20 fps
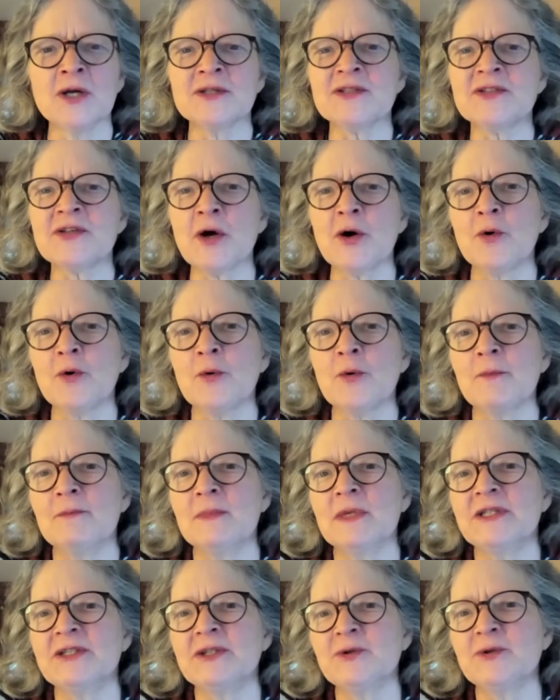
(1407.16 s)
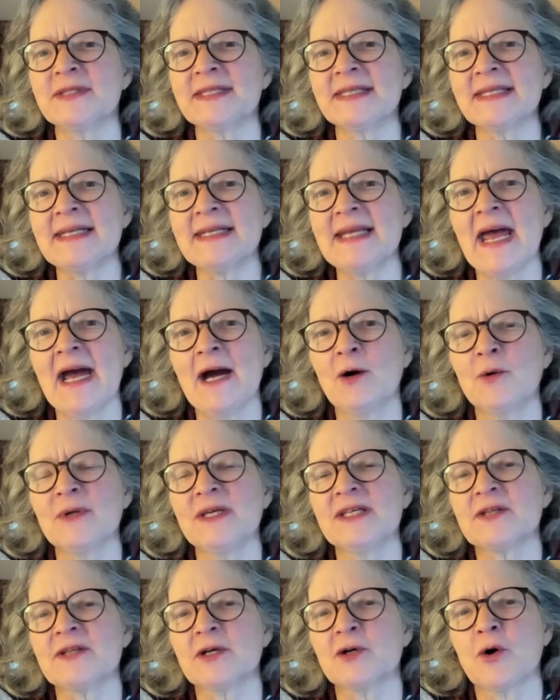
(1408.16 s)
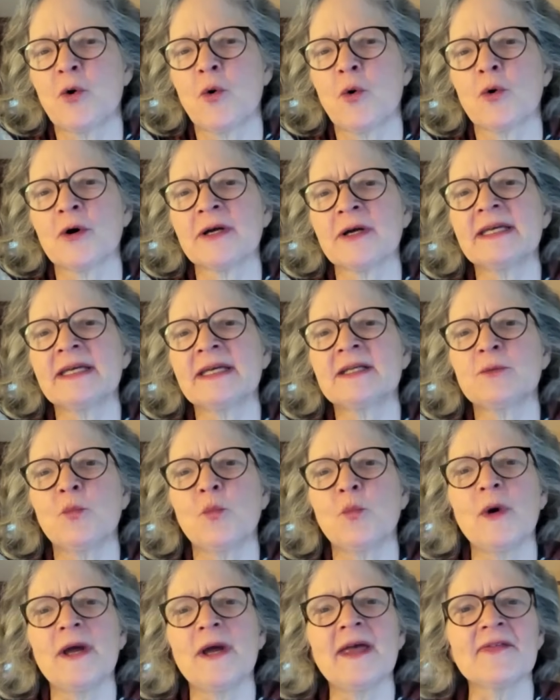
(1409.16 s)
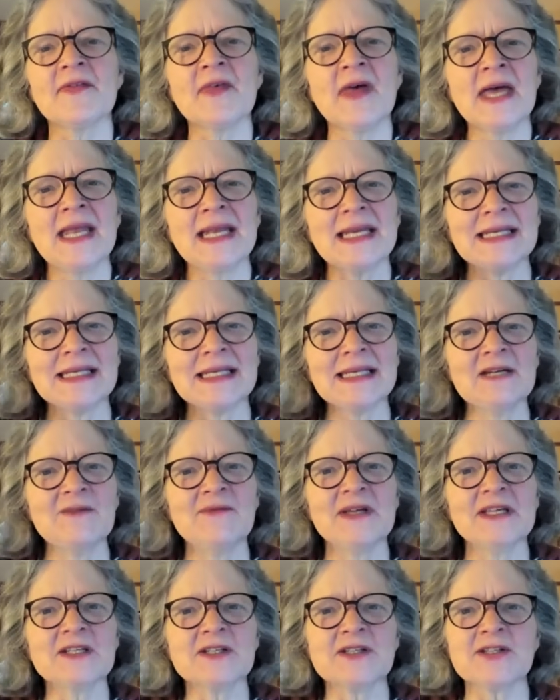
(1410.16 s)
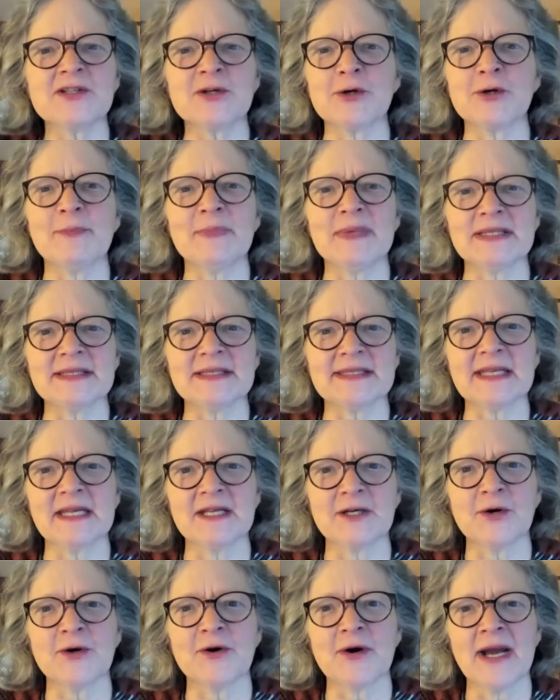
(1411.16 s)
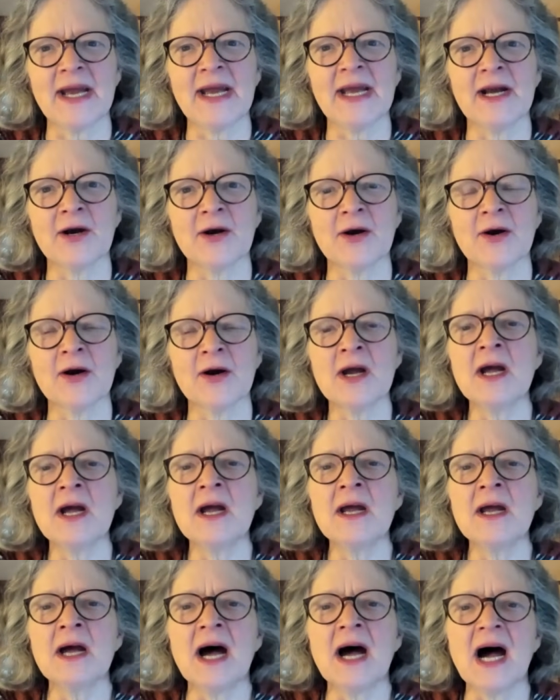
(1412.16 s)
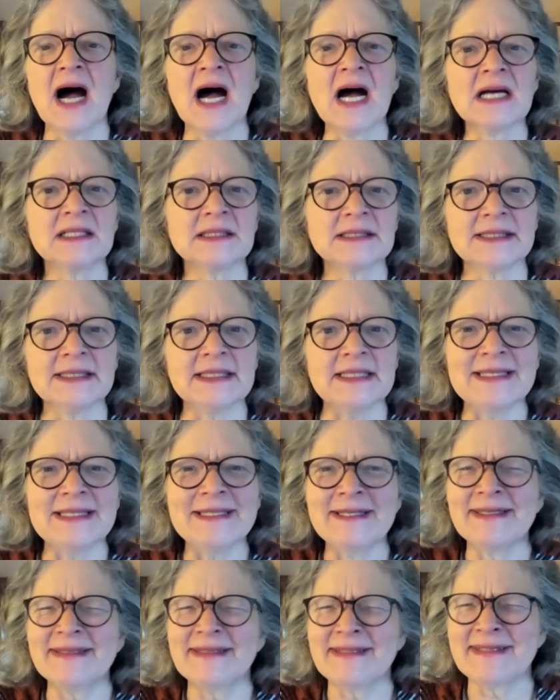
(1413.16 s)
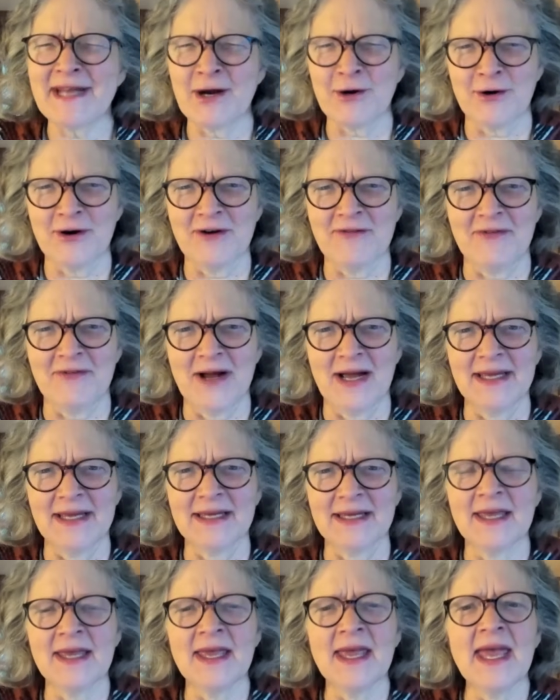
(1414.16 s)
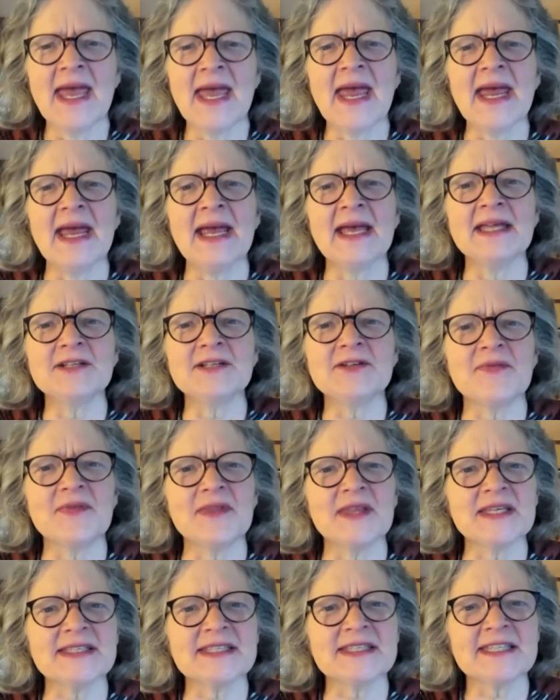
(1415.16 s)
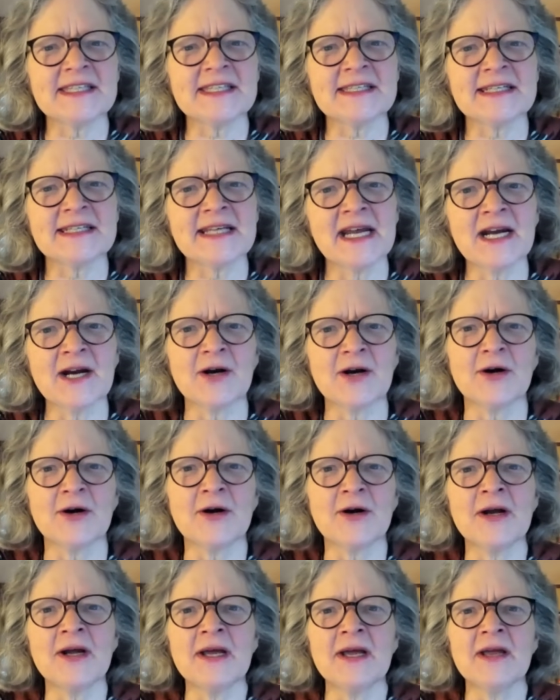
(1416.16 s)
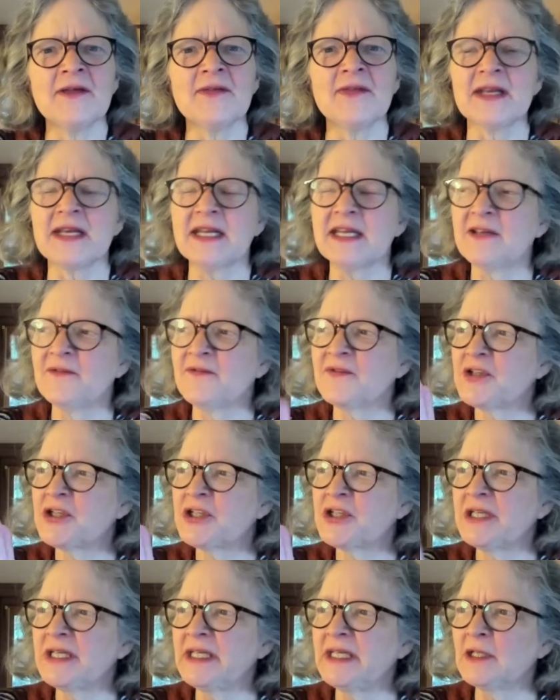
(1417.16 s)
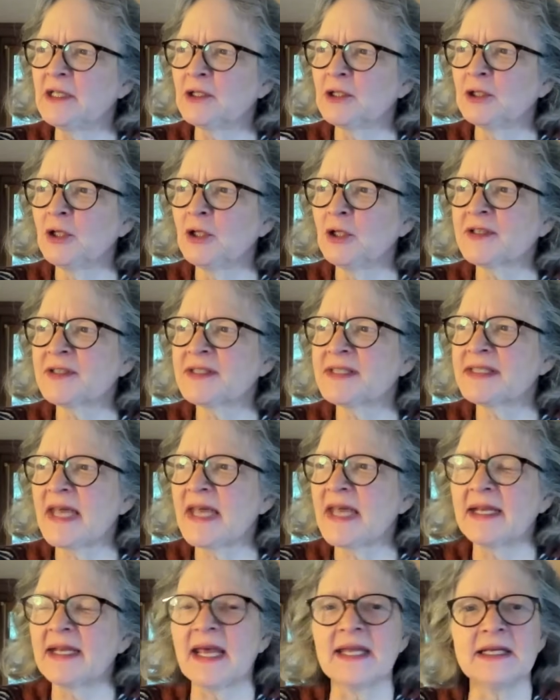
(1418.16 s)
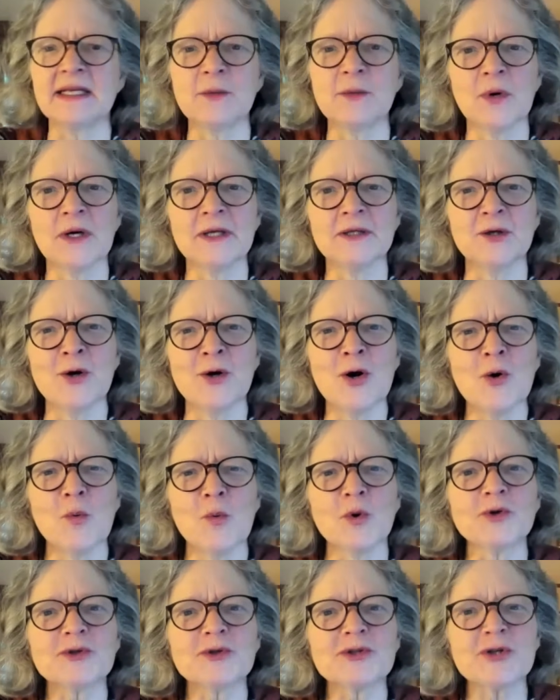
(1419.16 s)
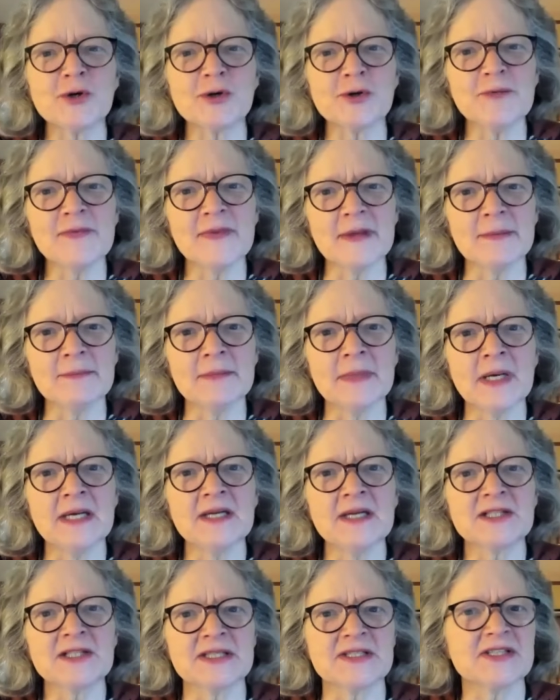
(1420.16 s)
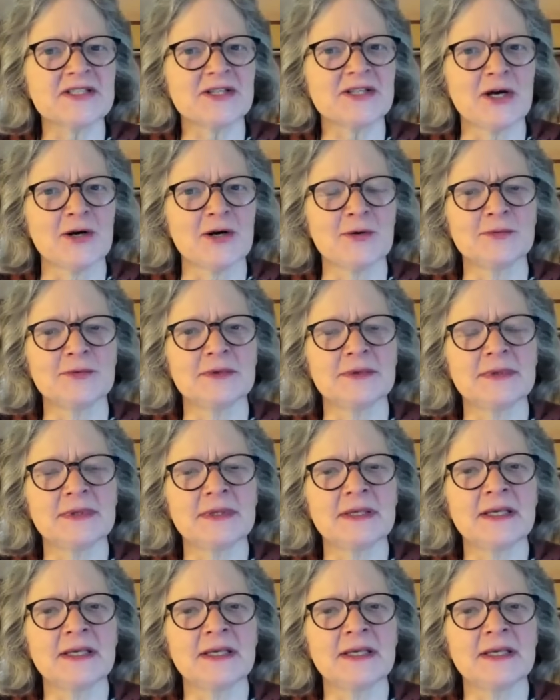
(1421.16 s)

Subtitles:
So Medusa now is a gorgon with living serpents in her hair, ugly, terrifying, and this stare that if she looks at anyone will turn them to stone.